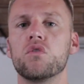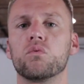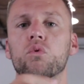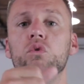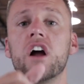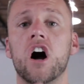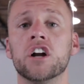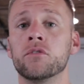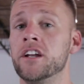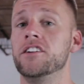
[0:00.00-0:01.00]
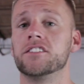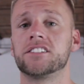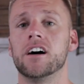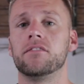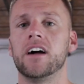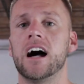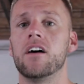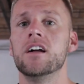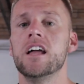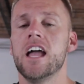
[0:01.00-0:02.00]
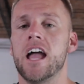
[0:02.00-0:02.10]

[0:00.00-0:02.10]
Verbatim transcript: unring yourself out